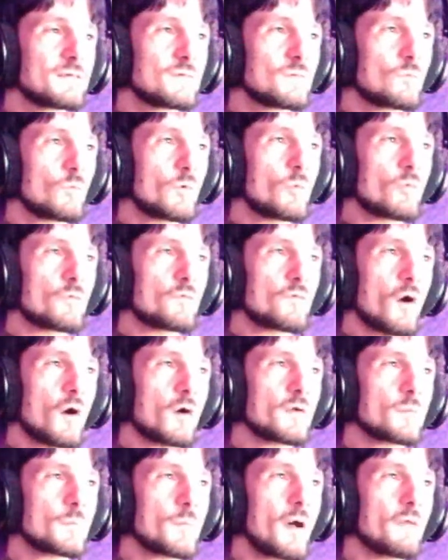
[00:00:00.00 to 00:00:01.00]
we were
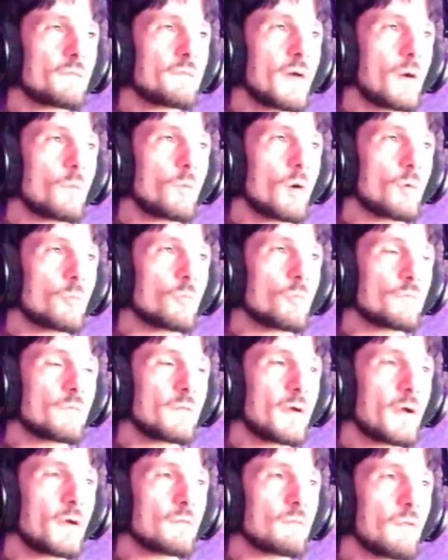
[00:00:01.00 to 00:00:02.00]
talking about that while we were
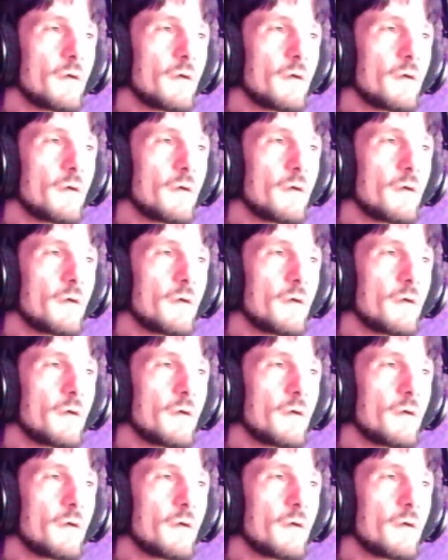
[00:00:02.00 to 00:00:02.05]
there.